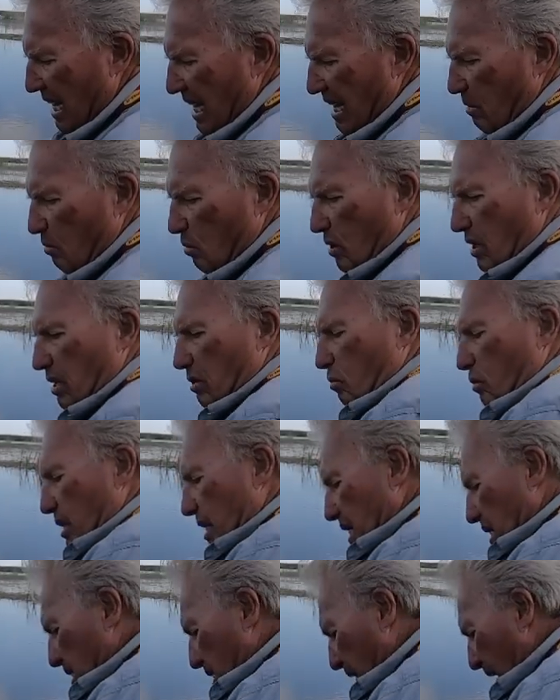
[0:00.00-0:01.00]
And one of the
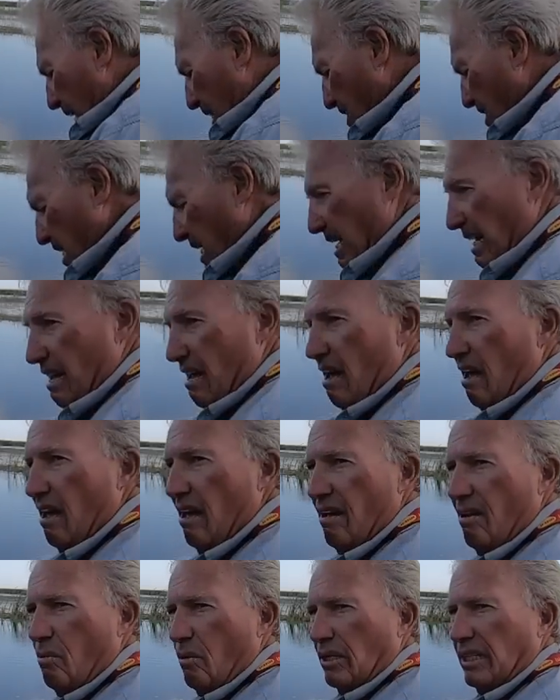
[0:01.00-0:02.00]
weeds, that's a
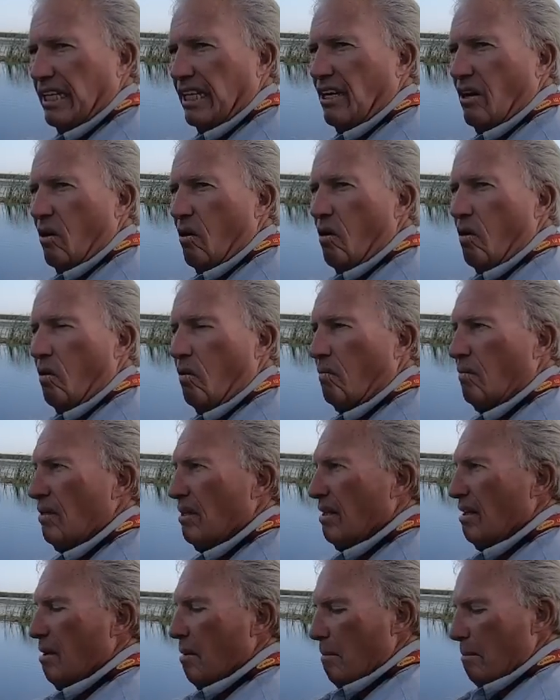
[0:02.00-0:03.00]
what they call
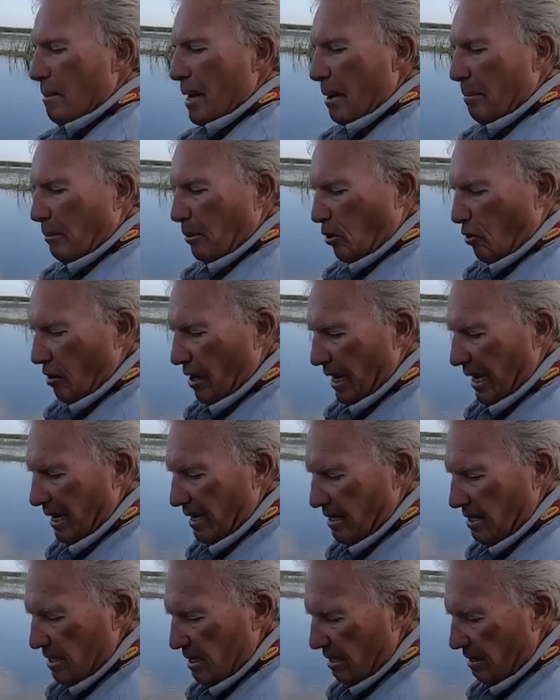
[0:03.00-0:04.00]

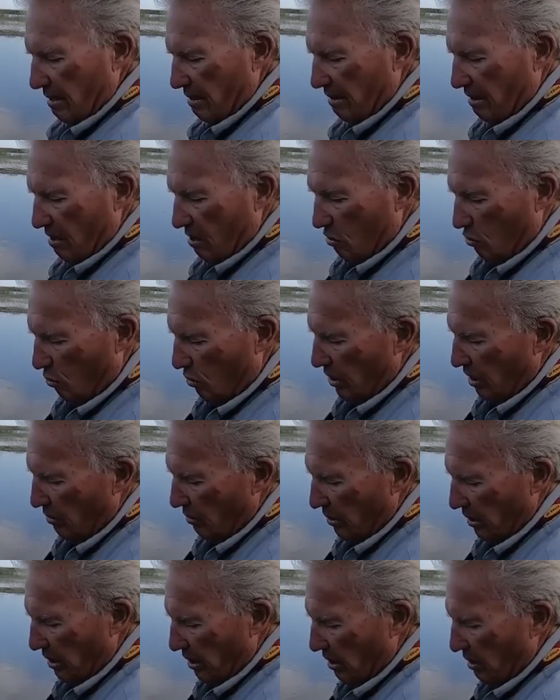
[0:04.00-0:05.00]
peppergrass. Really,
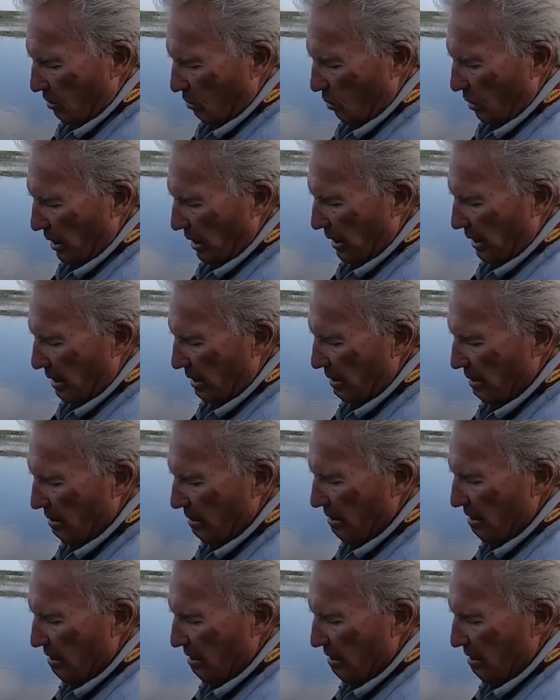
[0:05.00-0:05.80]
really a good weed.